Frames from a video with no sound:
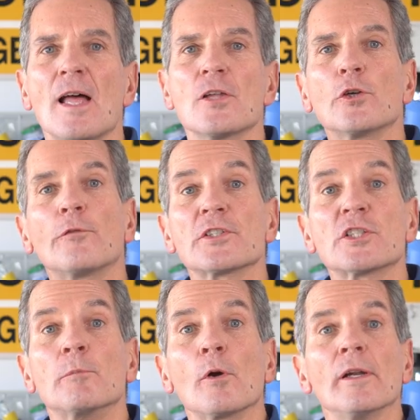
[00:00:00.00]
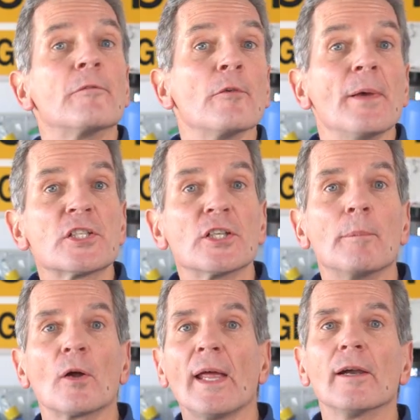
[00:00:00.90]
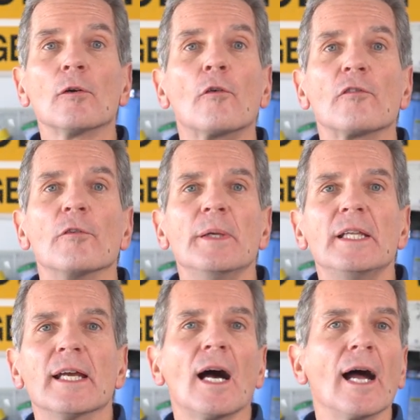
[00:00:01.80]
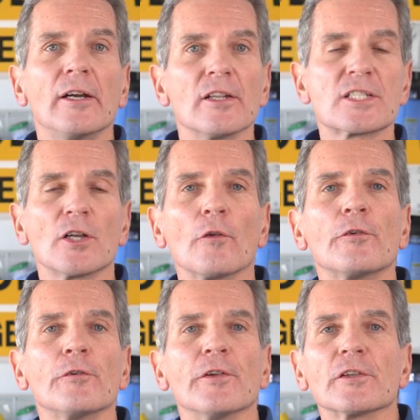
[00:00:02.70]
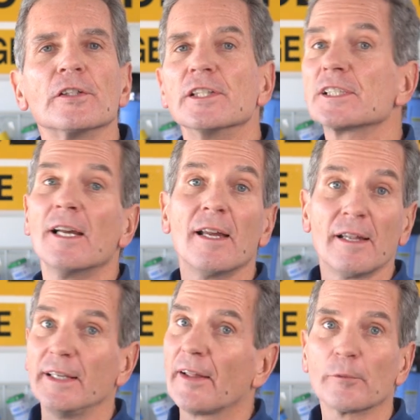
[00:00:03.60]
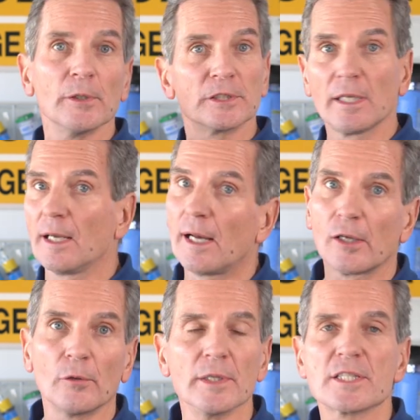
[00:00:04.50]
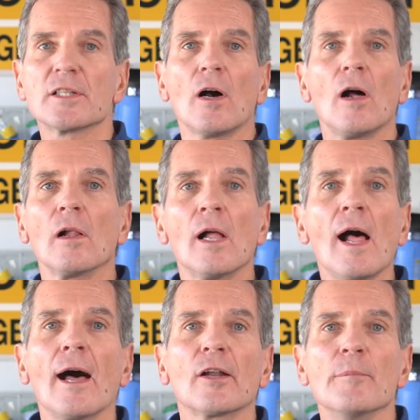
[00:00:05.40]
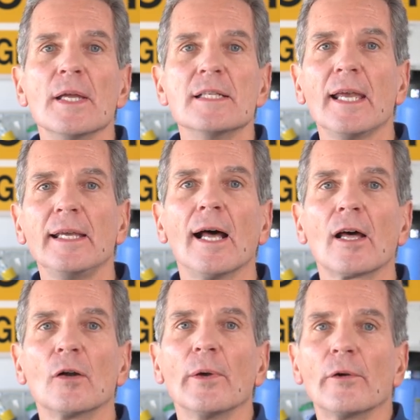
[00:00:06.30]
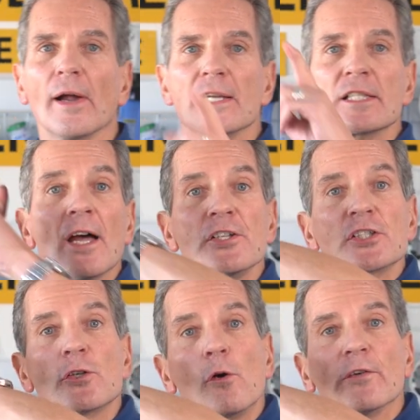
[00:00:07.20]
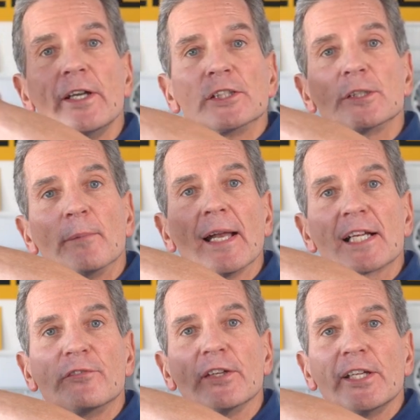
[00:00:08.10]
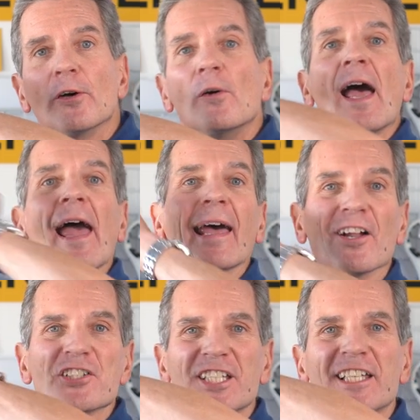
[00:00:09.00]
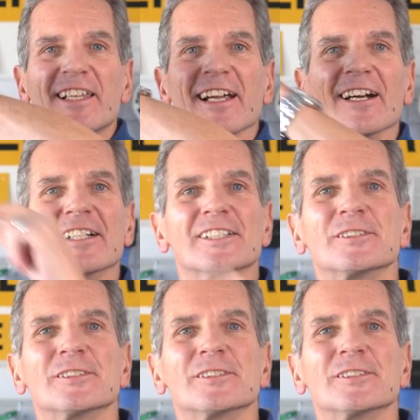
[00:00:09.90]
So for some more information about air over media iron and sulfur filters, in other words, uh, how to install, how to maintain, how to winterize, just go over here to my next video and I'll see you there.